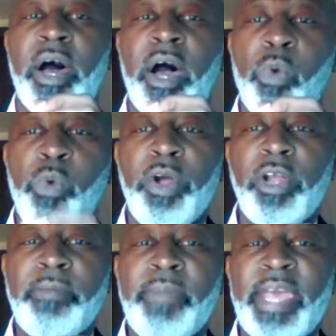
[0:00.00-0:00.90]
A
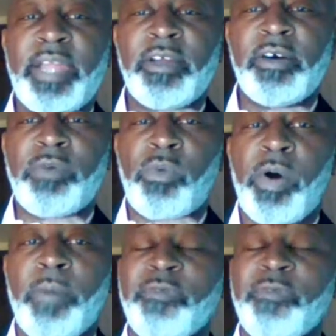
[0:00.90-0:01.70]
word of man love a woman